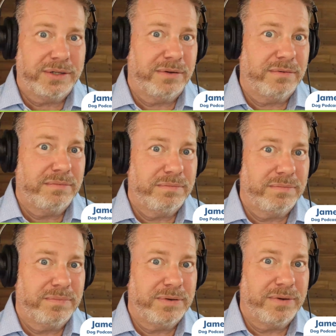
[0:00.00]
also
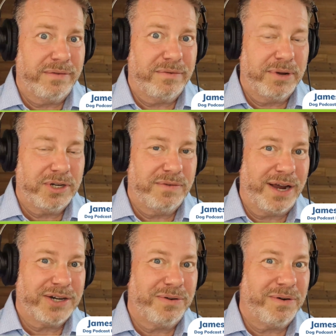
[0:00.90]
you have a bunch of
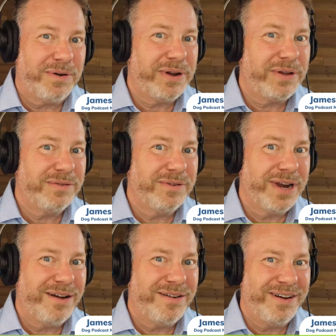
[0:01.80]
actuarials who are
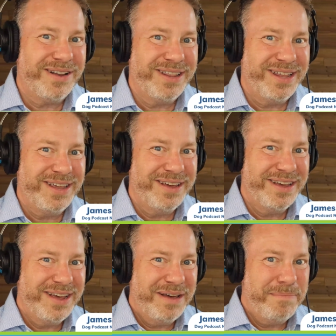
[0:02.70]
now on the
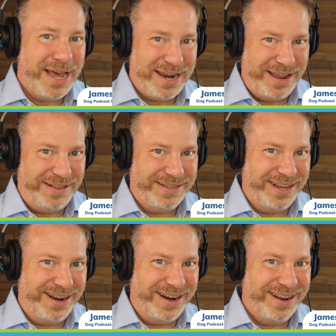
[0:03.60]
pet health
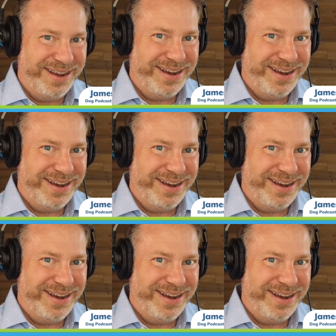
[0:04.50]
side.